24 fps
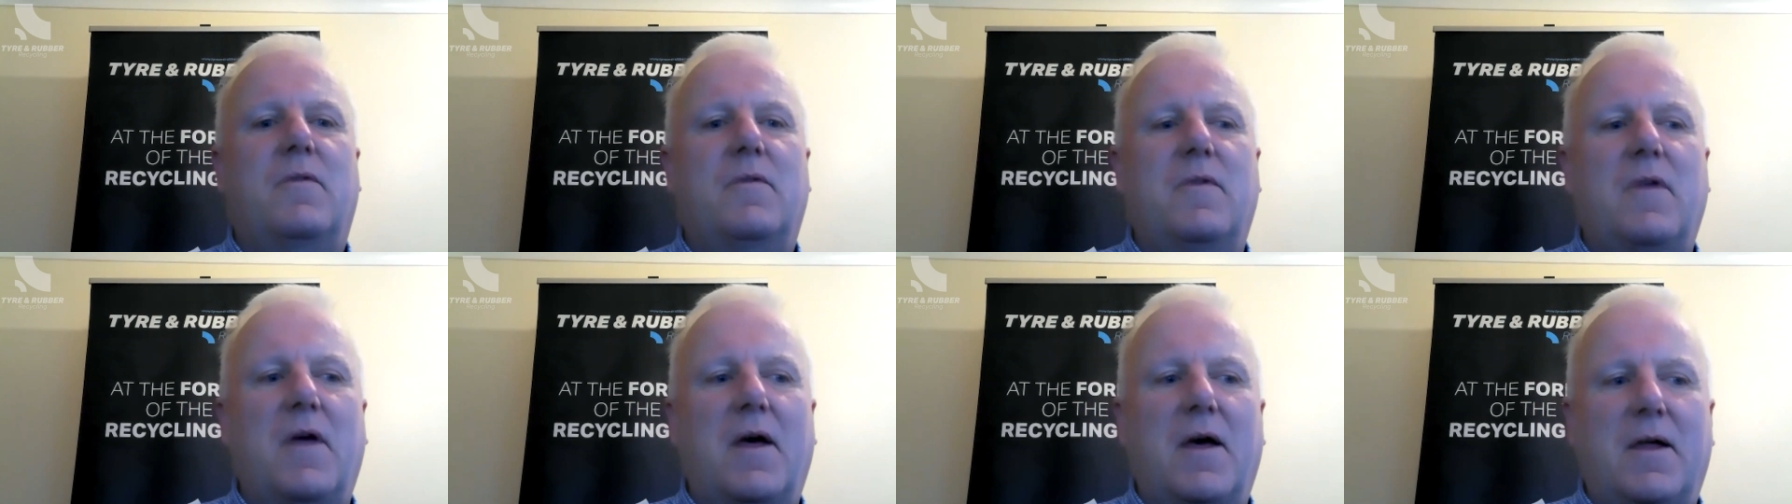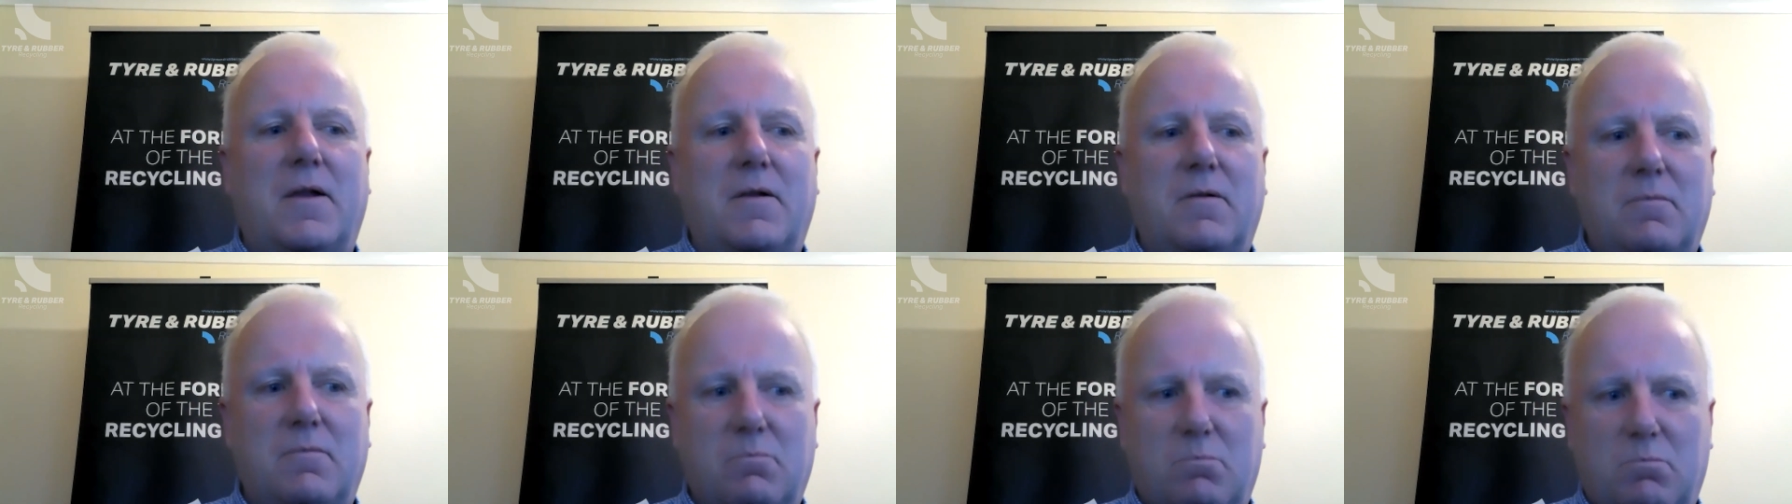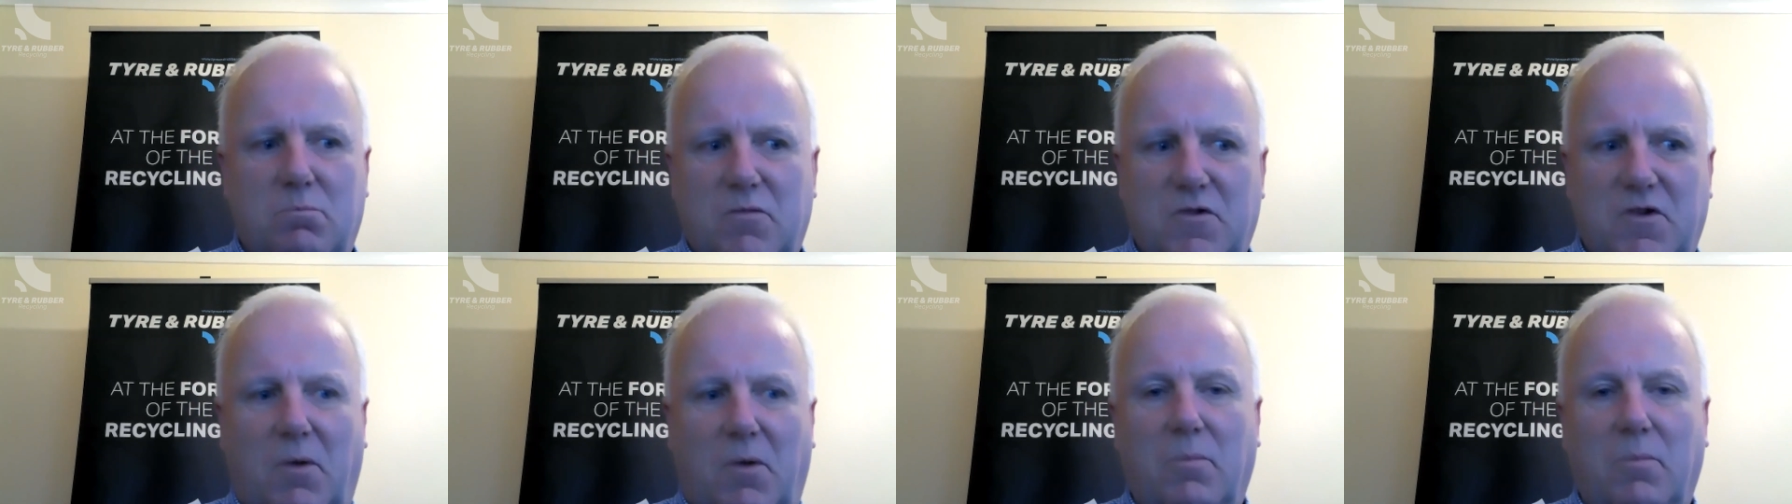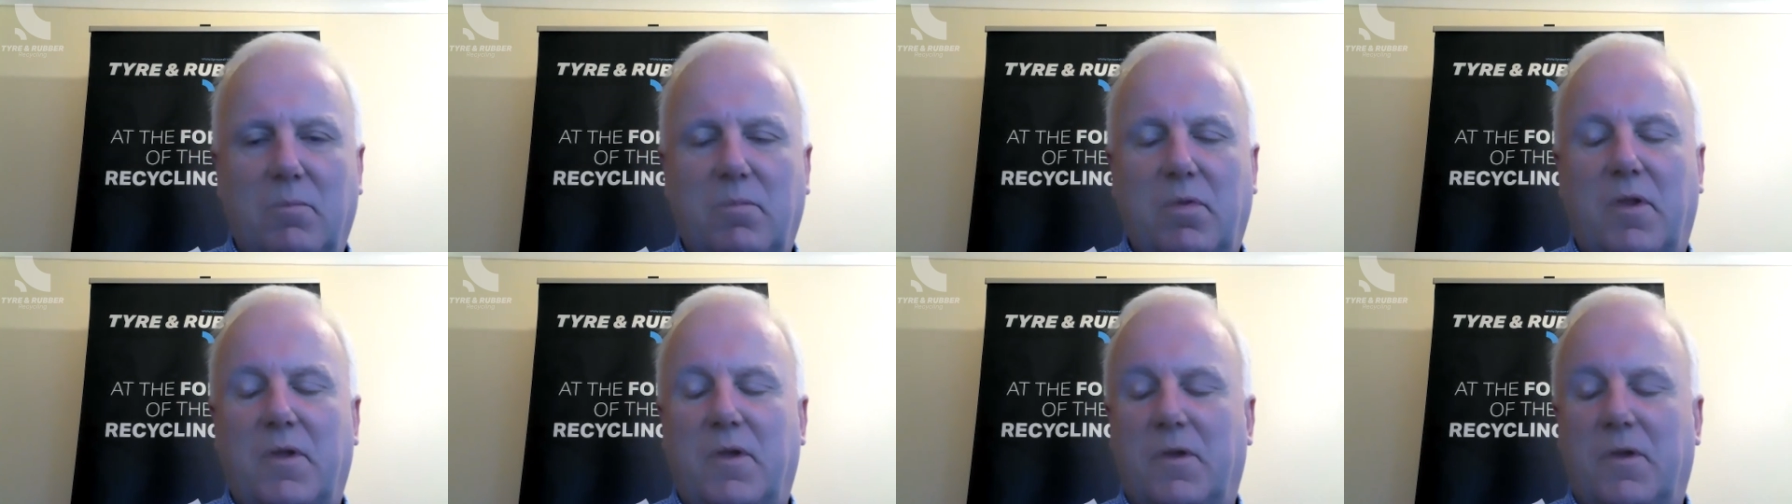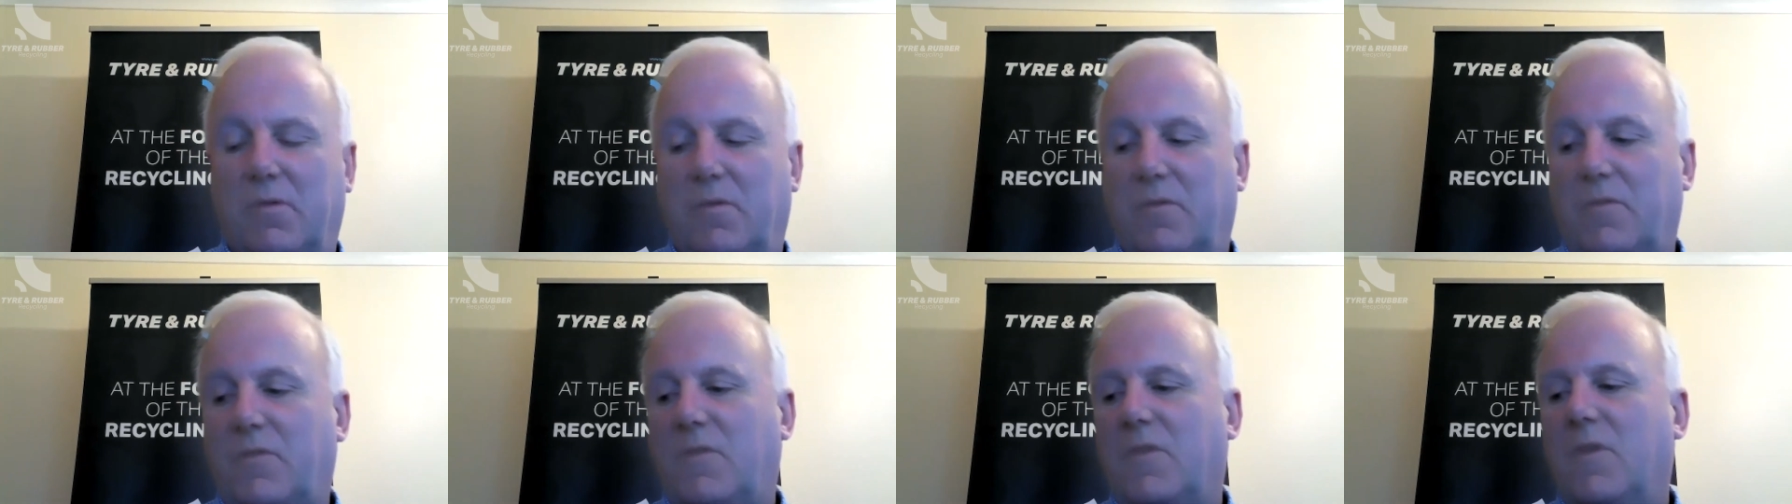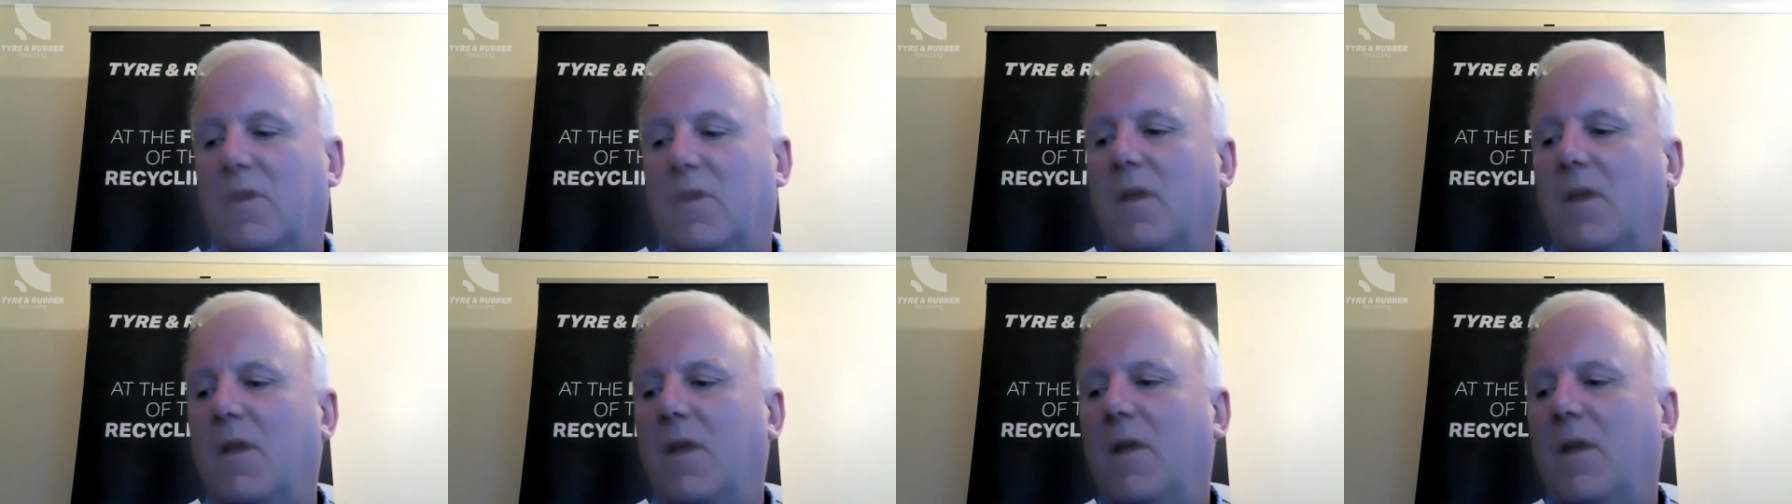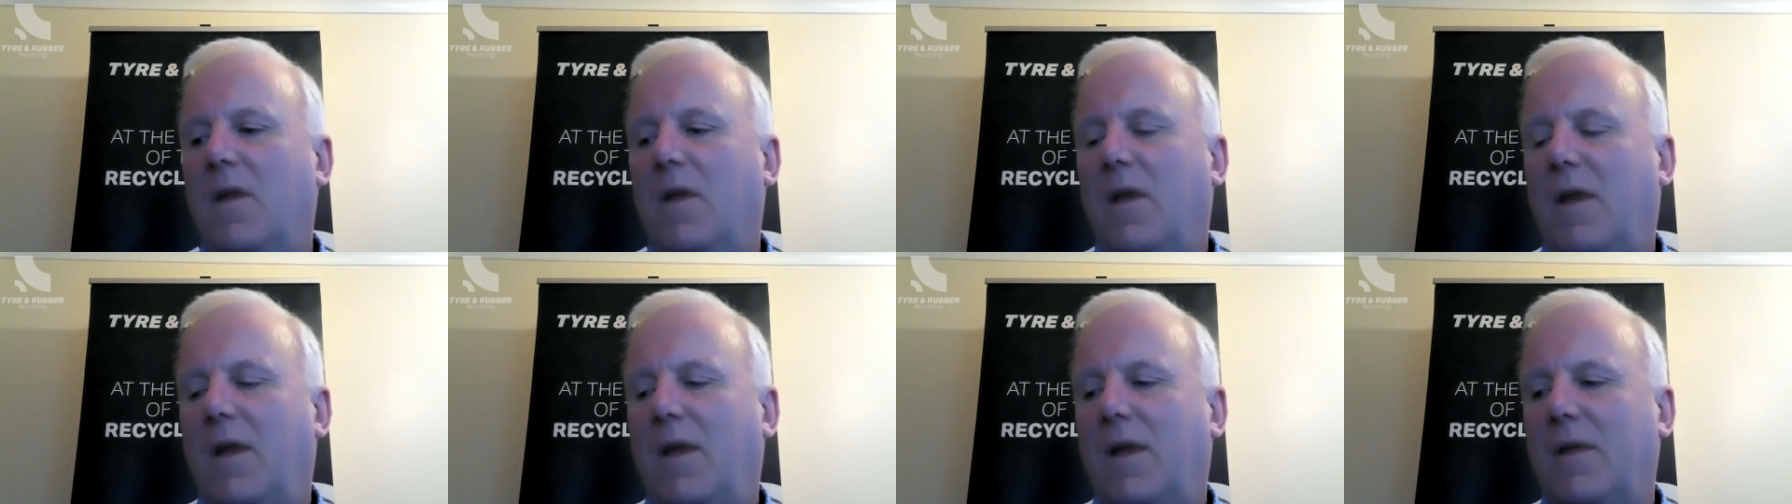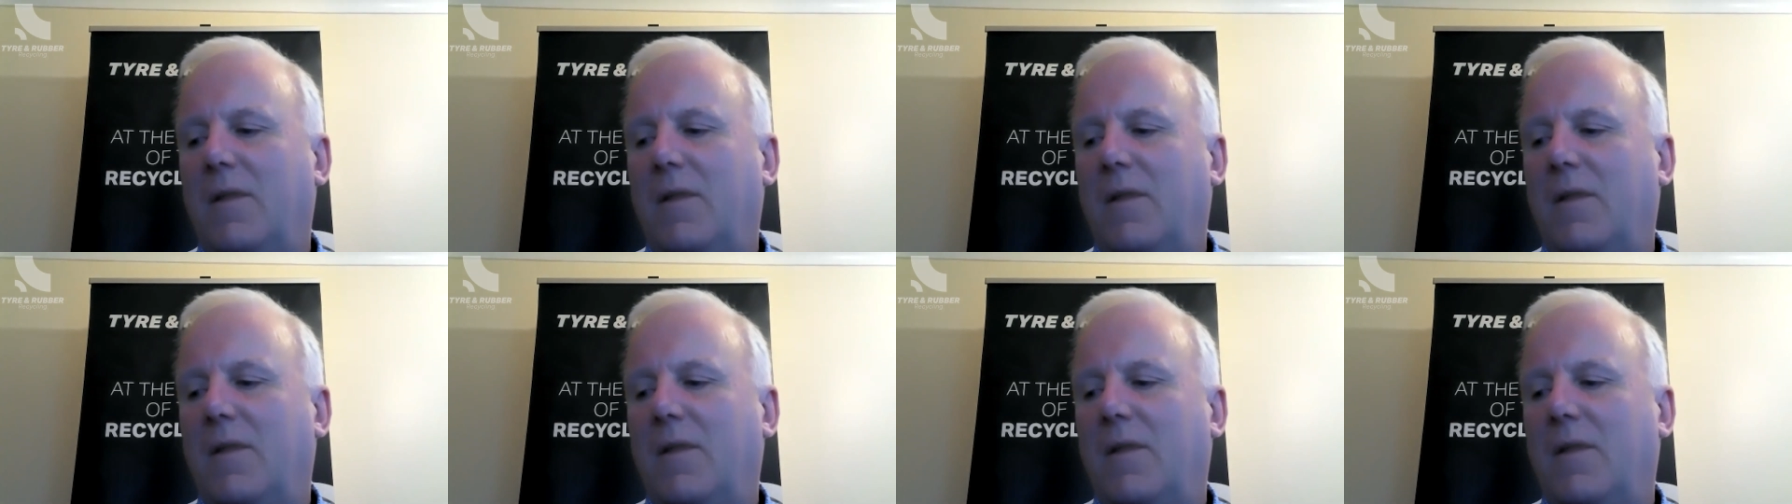than some players, and